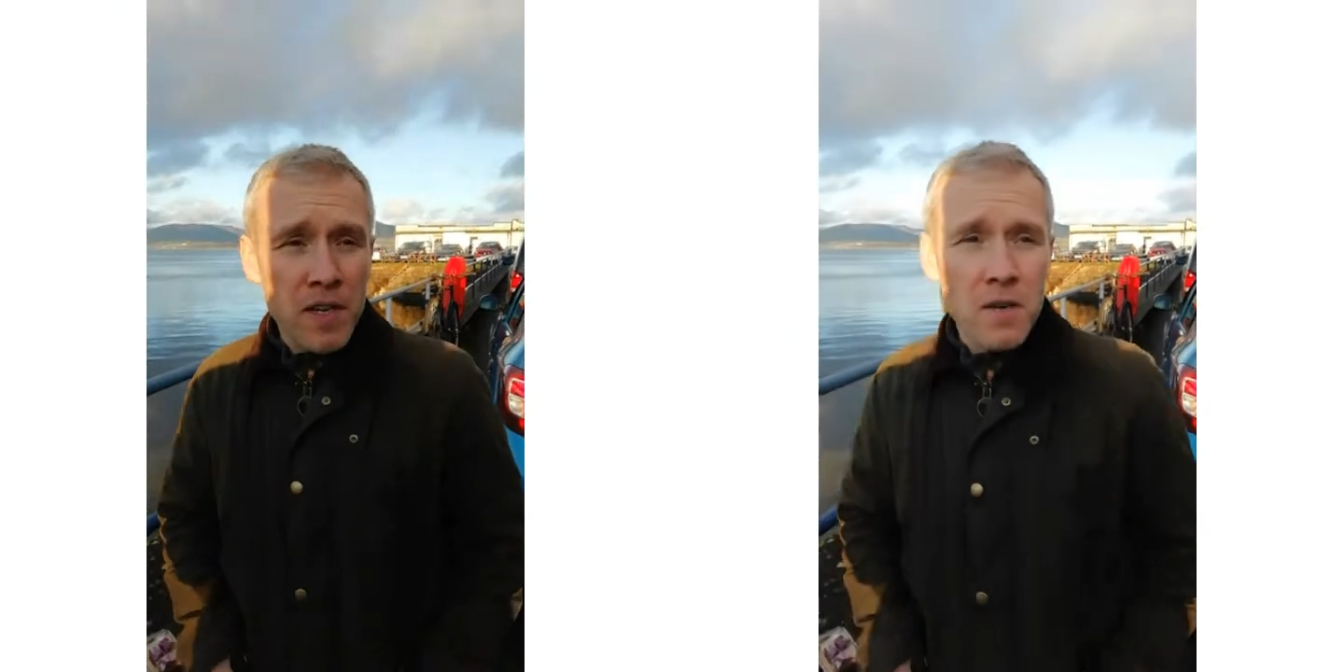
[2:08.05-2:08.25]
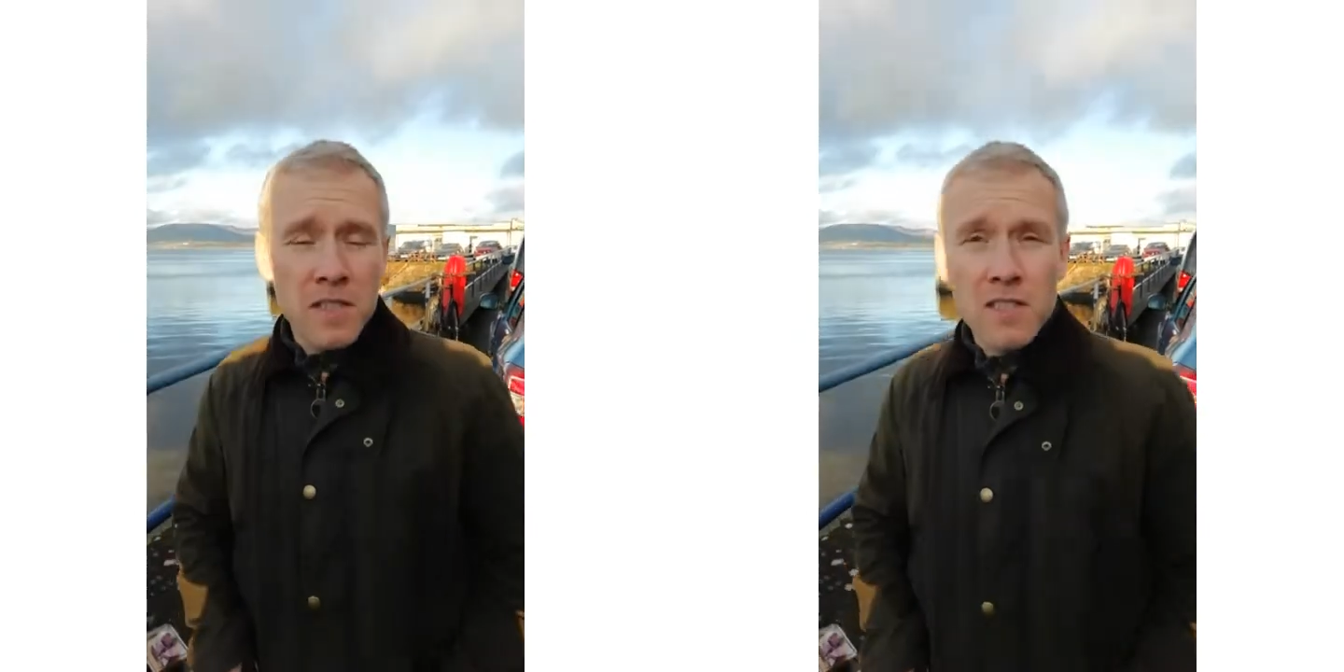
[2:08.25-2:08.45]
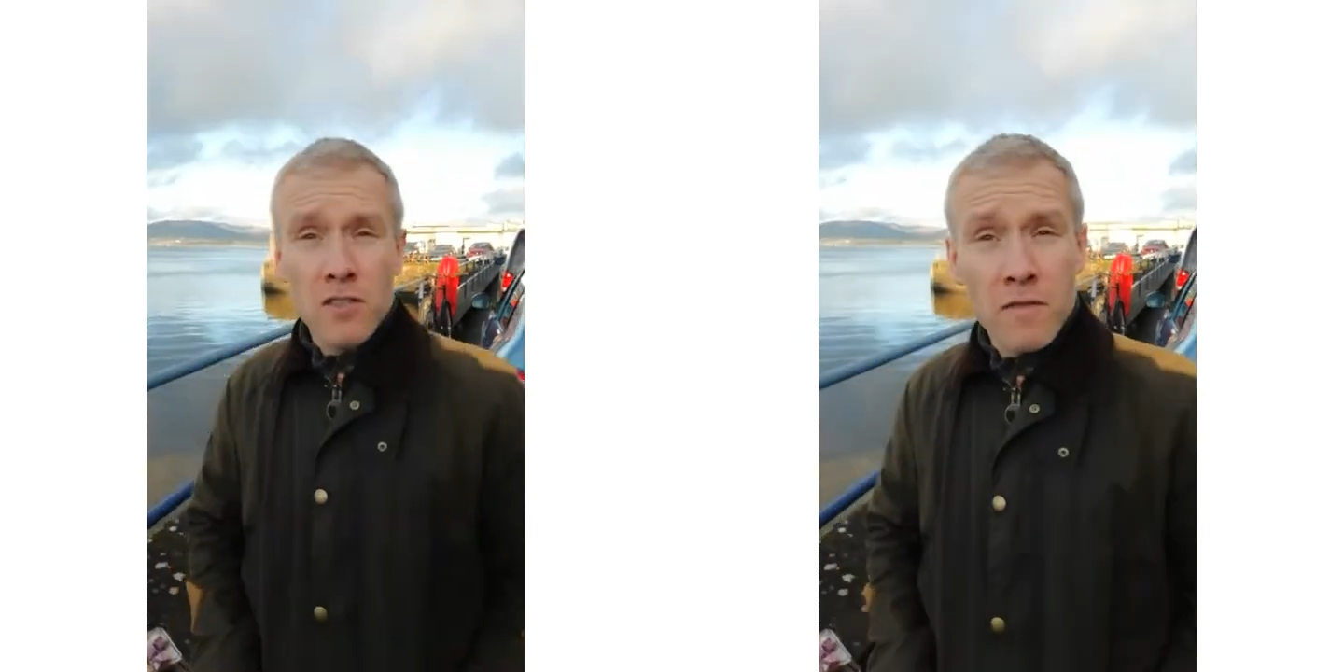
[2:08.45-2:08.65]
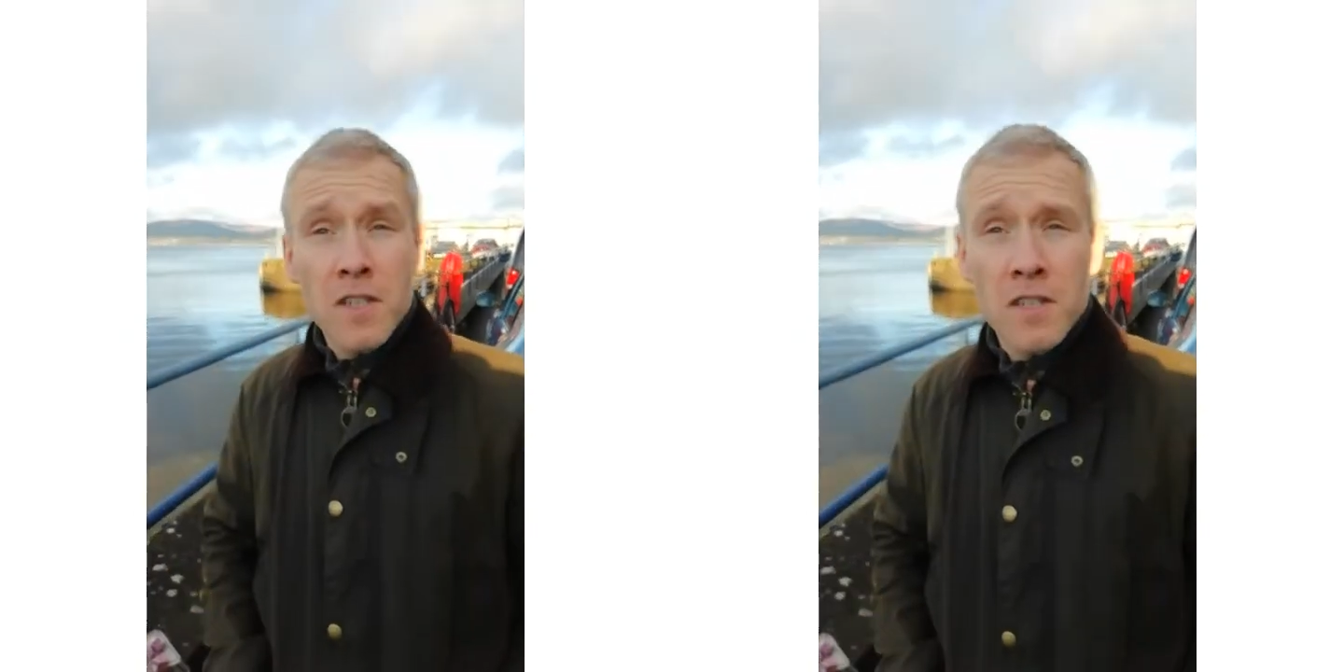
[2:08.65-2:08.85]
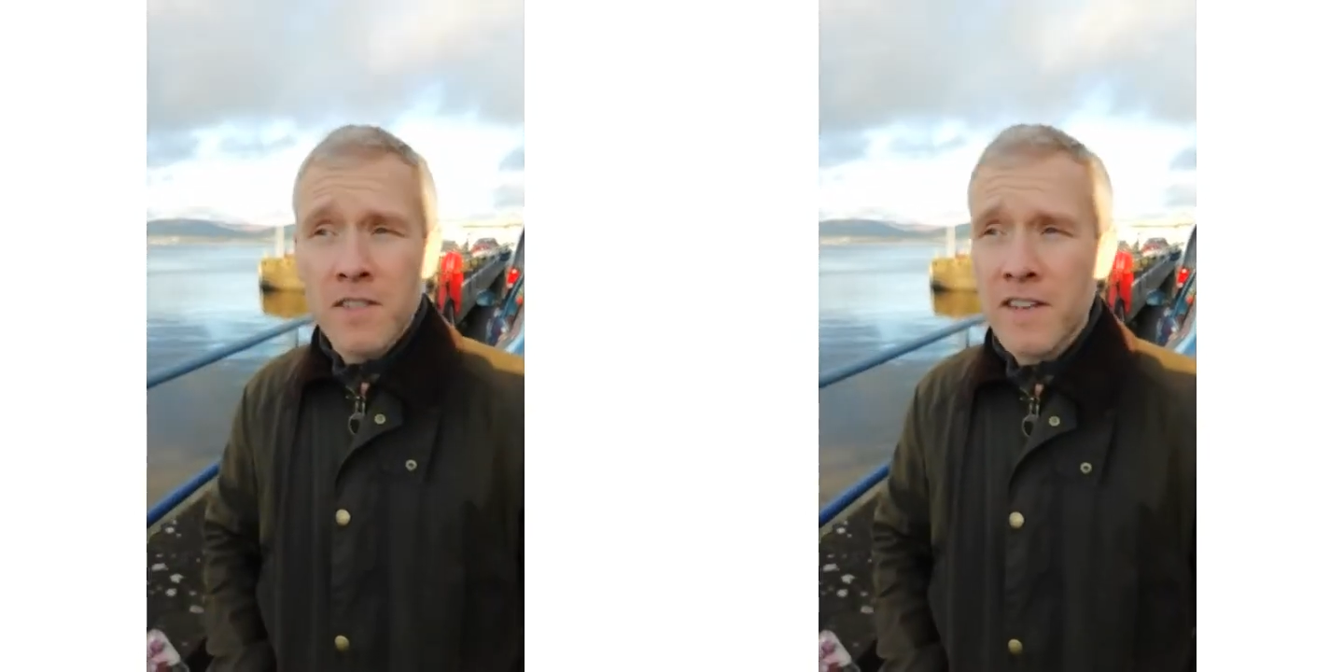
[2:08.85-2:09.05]
go into truffle
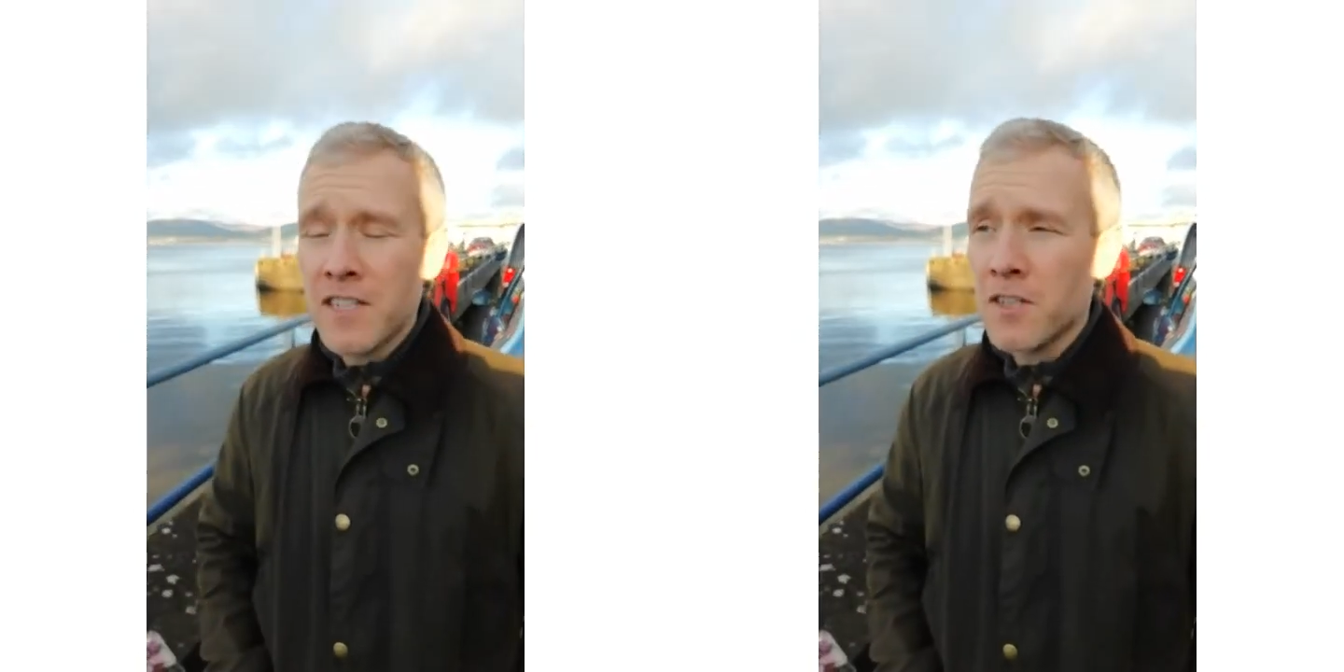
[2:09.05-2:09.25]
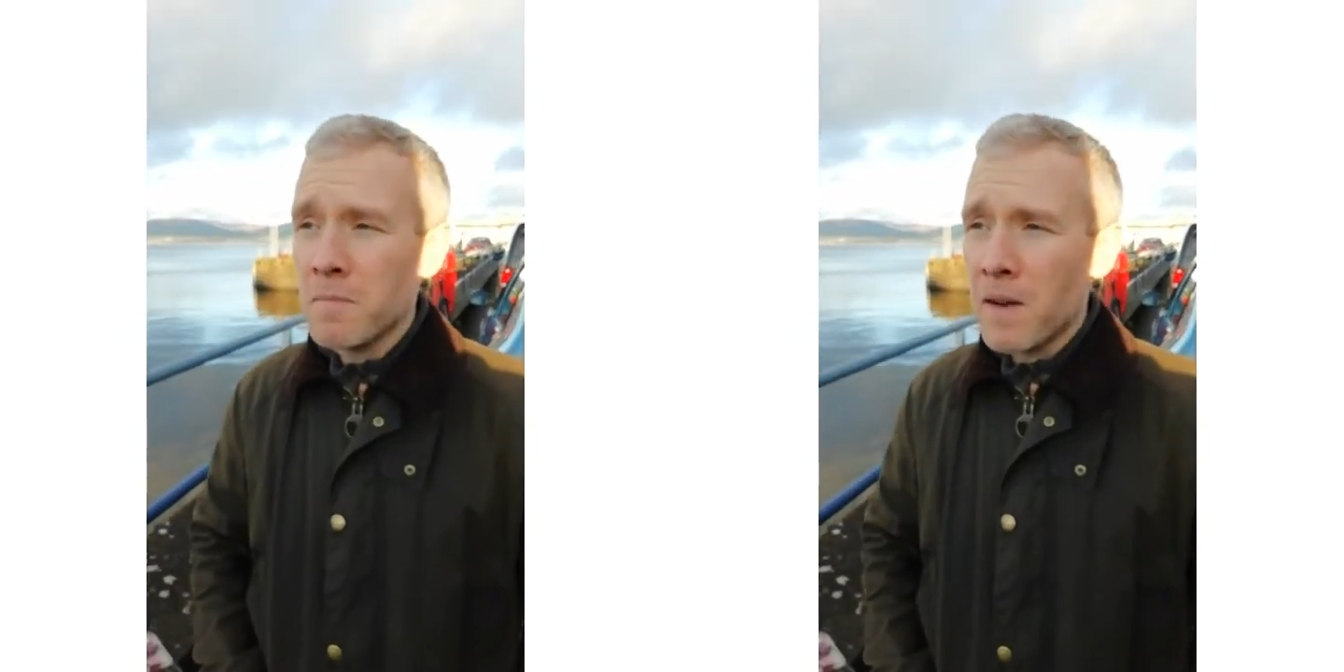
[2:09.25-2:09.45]
cultivation,